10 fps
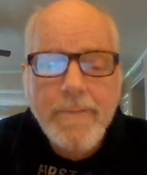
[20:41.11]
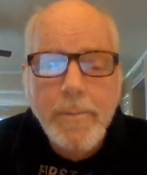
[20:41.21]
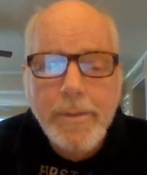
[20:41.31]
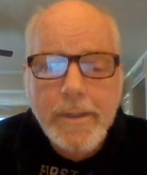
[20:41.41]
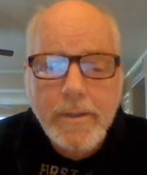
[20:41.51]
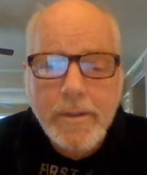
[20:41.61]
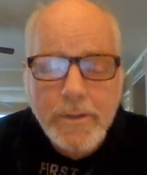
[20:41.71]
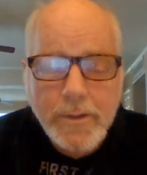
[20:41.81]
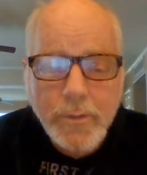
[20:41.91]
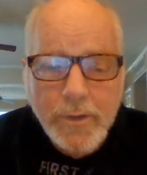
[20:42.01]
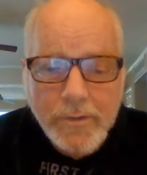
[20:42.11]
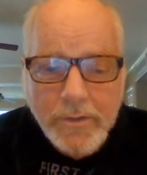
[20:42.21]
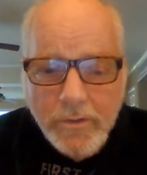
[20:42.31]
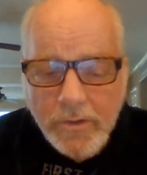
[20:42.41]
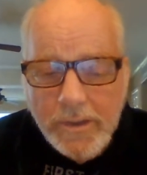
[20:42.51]
You better learn to trust
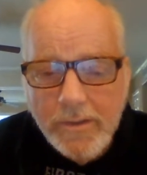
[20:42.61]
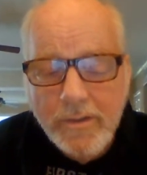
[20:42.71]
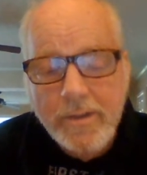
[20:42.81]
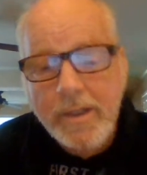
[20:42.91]
in Jesus, because